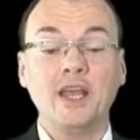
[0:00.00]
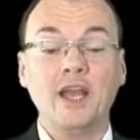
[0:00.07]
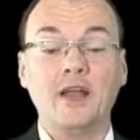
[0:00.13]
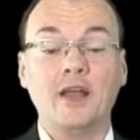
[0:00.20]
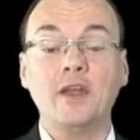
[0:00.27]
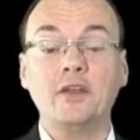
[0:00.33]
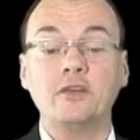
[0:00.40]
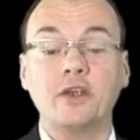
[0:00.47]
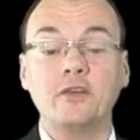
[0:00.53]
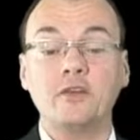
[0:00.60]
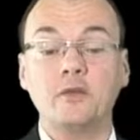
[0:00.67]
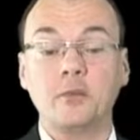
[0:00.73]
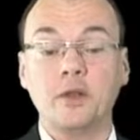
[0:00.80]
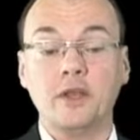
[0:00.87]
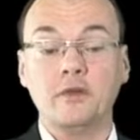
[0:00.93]
and then
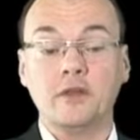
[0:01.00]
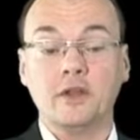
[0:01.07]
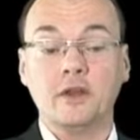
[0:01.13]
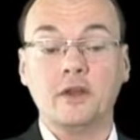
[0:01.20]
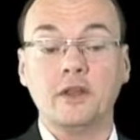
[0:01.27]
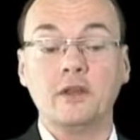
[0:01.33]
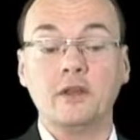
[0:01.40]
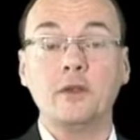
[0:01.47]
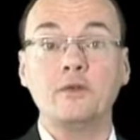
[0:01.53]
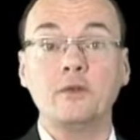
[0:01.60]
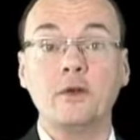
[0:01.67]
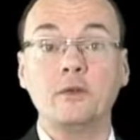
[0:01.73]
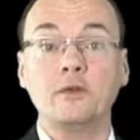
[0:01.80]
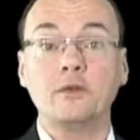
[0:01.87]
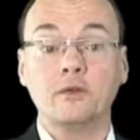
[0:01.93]
Jason's belief can either be
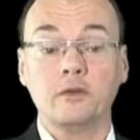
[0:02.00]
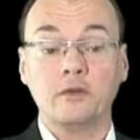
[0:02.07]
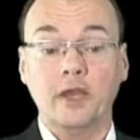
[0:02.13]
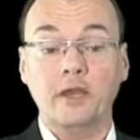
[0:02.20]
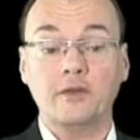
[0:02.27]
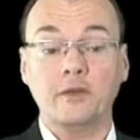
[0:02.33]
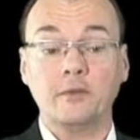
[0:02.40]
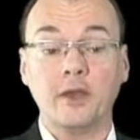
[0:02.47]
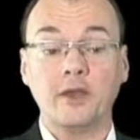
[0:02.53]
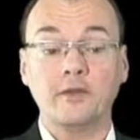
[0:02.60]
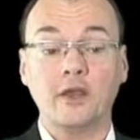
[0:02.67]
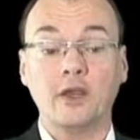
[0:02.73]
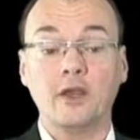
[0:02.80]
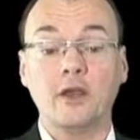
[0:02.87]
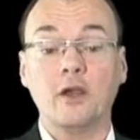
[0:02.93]
false, he's
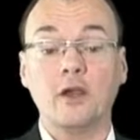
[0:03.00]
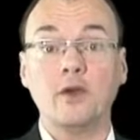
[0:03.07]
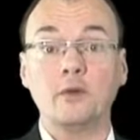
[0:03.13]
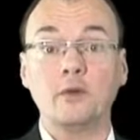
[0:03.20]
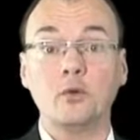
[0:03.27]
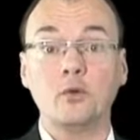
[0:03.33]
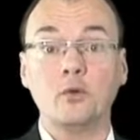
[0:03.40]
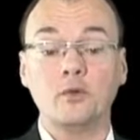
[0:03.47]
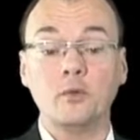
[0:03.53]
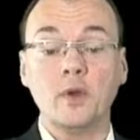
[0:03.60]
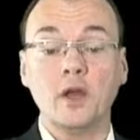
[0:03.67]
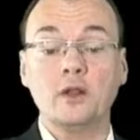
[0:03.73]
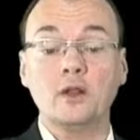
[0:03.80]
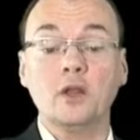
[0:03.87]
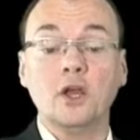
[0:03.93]
expecting a red ball as
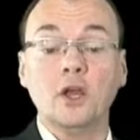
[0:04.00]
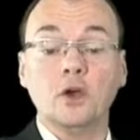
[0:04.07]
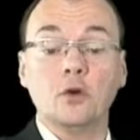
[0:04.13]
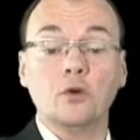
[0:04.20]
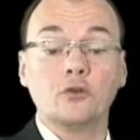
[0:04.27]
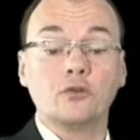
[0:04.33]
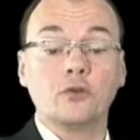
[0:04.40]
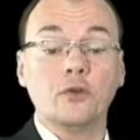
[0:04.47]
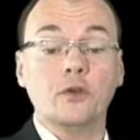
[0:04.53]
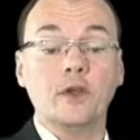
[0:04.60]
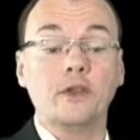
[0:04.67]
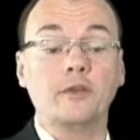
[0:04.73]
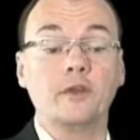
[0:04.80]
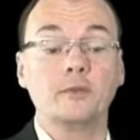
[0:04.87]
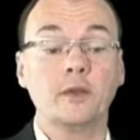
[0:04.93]
well, or true,
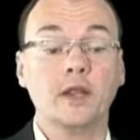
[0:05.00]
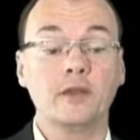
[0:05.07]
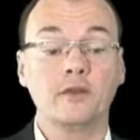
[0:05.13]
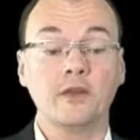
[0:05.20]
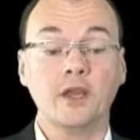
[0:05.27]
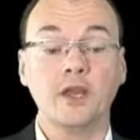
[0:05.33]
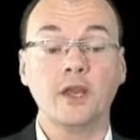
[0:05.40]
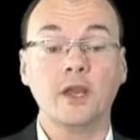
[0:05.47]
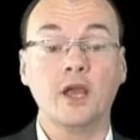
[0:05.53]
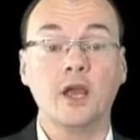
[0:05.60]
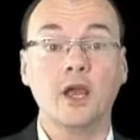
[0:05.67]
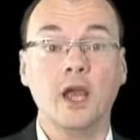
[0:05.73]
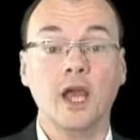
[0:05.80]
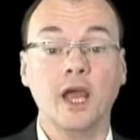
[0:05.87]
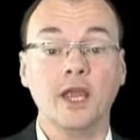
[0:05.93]
he's expecting
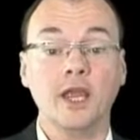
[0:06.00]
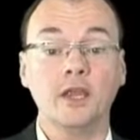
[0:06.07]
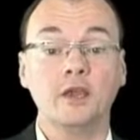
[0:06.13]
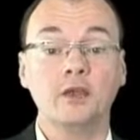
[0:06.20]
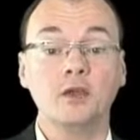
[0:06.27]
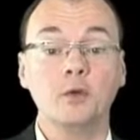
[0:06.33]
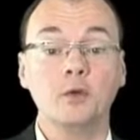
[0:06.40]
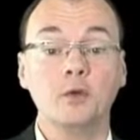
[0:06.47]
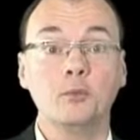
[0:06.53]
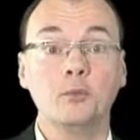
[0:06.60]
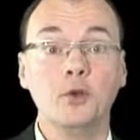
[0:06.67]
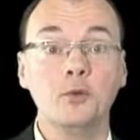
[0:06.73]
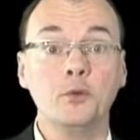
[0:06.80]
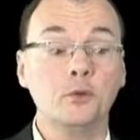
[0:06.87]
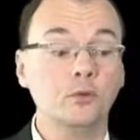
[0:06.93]
a
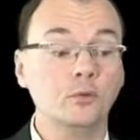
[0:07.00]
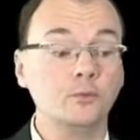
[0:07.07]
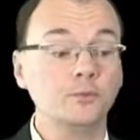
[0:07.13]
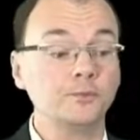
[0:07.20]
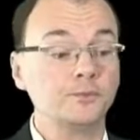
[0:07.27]
blue ball.